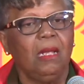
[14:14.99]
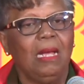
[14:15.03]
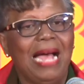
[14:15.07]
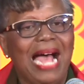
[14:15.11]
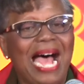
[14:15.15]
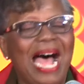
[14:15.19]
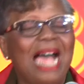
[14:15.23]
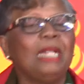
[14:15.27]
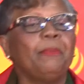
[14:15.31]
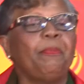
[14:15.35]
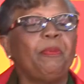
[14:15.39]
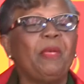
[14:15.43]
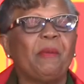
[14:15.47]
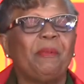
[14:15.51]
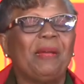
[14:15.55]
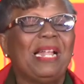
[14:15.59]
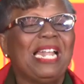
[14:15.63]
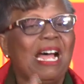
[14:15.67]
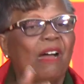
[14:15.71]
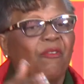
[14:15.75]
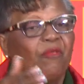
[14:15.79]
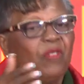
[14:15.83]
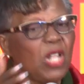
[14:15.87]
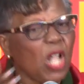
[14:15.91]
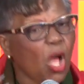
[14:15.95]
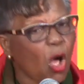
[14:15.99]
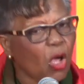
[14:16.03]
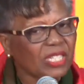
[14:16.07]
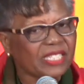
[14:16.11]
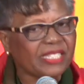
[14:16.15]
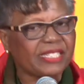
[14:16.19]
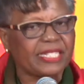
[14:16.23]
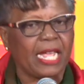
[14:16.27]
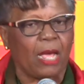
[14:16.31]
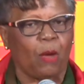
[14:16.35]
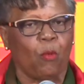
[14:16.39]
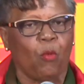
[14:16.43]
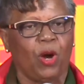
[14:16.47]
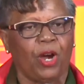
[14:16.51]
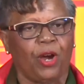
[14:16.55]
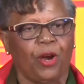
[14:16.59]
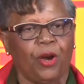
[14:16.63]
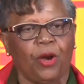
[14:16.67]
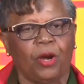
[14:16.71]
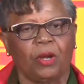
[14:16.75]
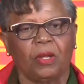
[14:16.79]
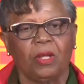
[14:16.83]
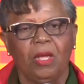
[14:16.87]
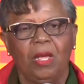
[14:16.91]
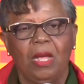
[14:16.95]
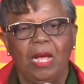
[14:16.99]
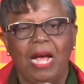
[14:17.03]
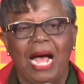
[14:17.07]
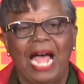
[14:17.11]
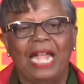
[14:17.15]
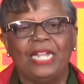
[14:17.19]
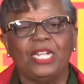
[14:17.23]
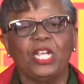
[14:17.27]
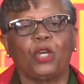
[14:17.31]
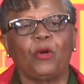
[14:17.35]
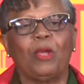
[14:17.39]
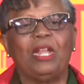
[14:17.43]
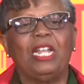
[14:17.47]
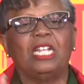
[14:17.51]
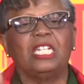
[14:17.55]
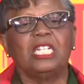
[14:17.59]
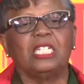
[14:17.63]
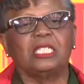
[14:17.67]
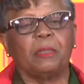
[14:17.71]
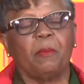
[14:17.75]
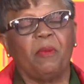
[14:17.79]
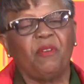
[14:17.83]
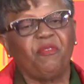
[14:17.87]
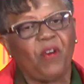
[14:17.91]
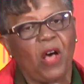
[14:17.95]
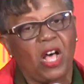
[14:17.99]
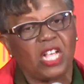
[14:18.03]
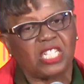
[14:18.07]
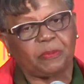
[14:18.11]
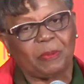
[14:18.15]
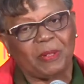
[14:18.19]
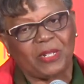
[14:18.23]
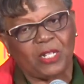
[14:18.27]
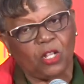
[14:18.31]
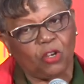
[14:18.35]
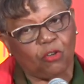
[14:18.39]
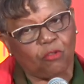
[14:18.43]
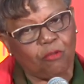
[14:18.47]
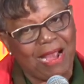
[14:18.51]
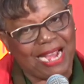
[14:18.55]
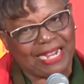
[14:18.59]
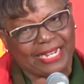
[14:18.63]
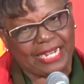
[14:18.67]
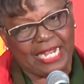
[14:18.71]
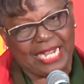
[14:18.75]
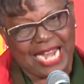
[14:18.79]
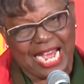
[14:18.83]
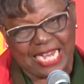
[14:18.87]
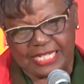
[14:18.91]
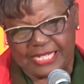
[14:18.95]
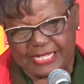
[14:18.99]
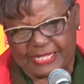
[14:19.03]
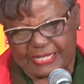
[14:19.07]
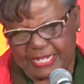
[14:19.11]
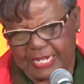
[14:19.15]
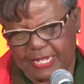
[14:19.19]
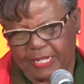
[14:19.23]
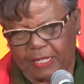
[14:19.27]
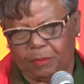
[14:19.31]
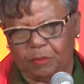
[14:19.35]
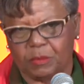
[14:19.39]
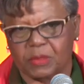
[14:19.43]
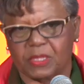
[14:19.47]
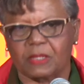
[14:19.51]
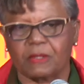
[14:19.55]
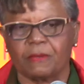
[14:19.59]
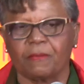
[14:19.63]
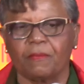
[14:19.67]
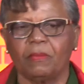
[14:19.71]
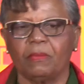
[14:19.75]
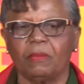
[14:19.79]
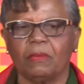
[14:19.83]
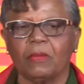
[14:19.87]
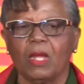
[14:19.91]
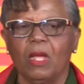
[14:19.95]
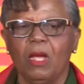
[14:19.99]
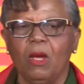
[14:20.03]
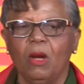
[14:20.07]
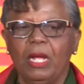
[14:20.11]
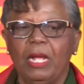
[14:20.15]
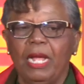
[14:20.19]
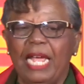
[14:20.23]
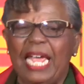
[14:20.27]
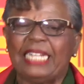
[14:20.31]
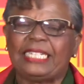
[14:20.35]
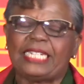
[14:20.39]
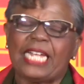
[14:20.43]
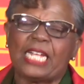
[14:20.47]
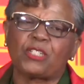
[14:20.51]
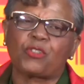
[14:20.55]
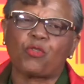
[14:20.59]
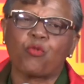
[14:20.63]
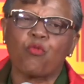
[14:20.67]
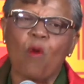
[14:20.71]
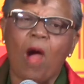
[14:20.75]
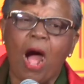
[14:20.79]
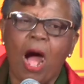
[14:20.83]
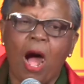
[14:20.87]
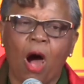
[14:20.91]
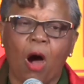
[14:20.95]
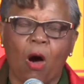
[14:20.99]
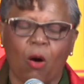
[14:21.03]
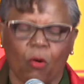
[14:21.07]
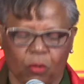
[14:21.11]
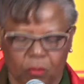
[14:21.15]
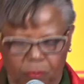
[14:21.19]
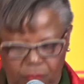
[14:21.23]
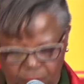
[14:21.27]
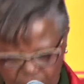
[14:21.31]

and people have lost their work, and the Queen Elizabeth Hospital cracking at the seams. It is wrong.